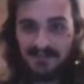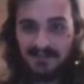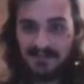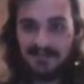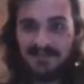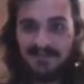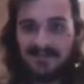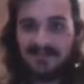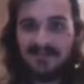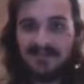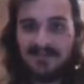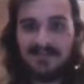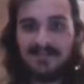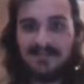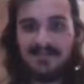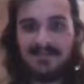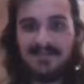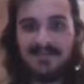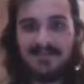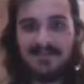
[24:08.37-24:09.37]

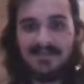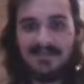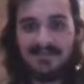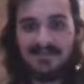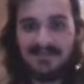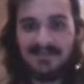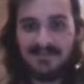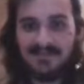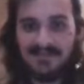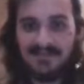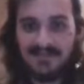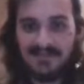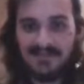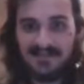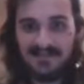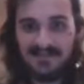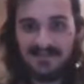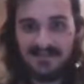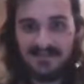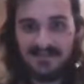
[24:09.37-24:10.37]

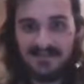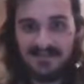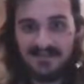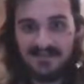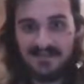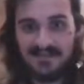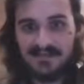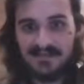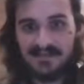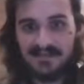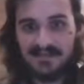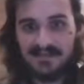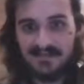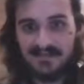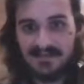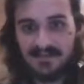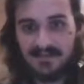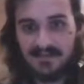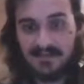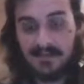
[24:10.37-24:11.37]

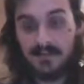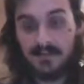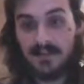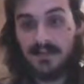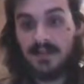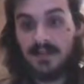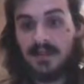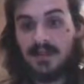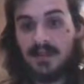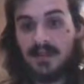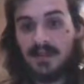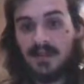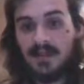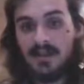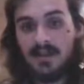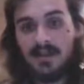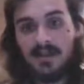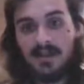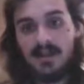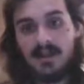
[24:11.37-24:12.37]

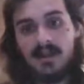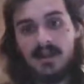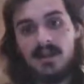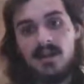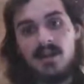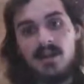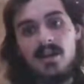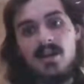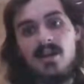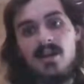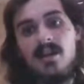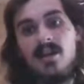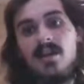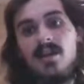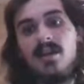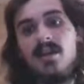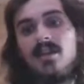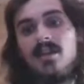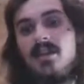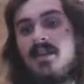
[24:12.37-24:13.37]

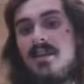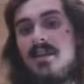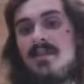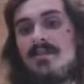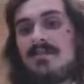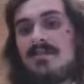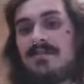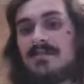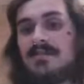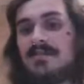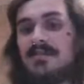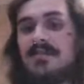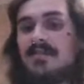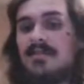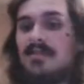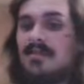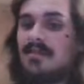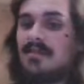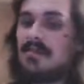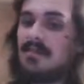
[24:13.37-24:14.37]

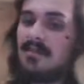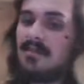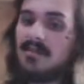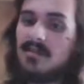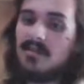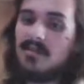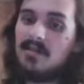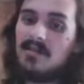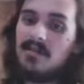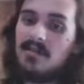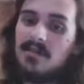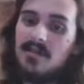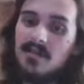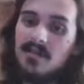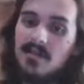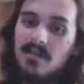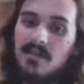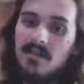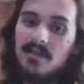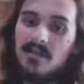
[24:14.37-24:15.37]

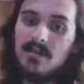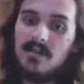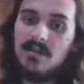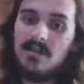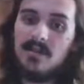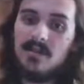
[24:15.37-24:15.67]
This person isn't speaking.